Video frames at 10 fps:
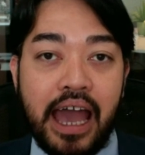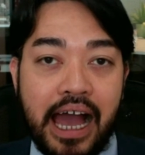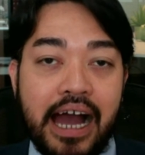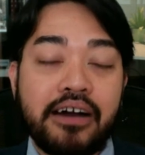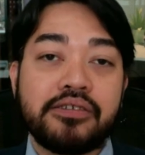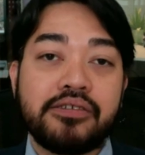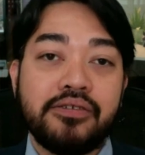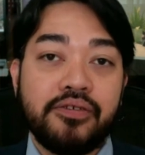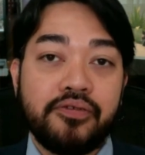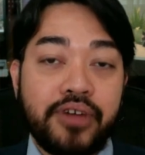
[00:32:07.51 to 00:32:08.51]
how
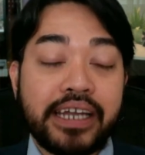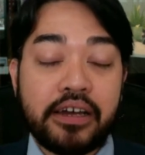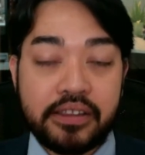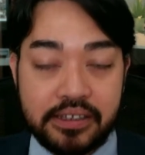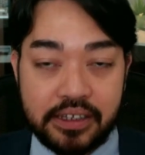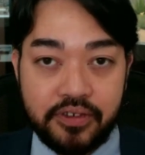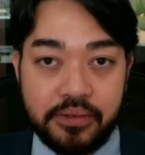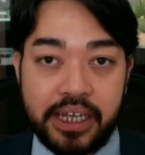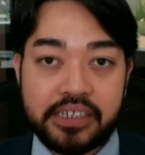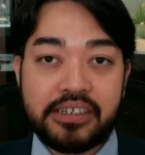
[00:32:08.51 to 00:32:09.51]
to find out this
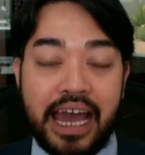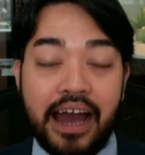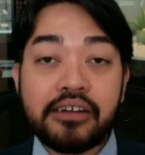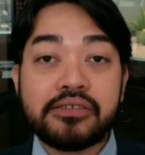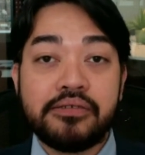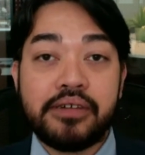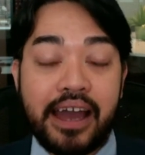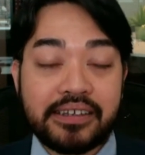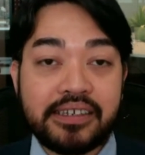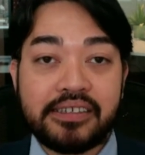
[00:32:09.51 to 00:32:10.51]
information, how to
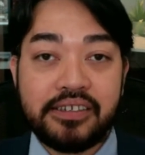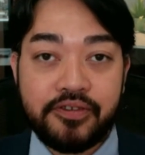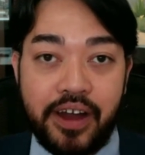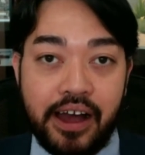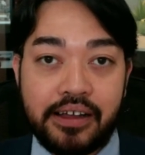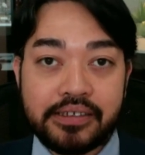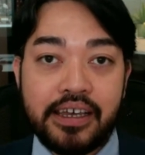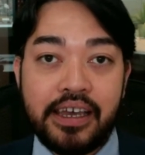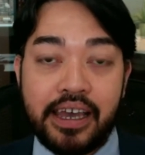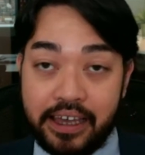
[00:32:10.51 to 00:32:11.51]
access your files,
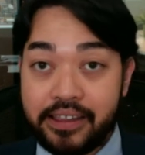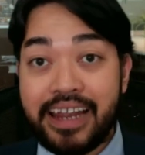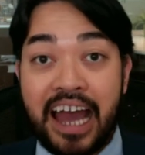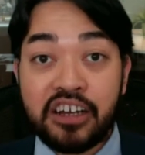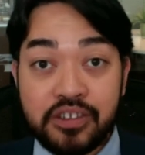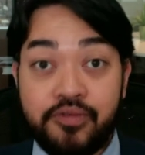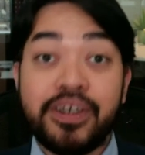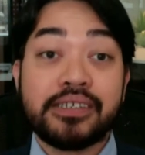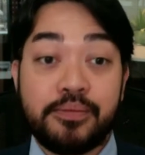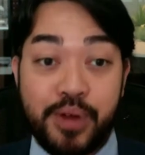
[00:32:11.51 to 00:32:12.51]
and then how to
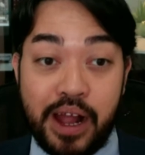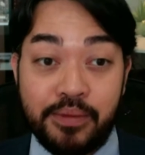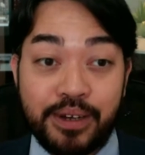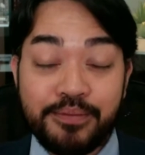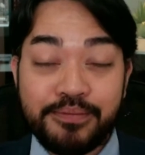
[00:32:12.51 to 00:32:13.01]
fix the problem.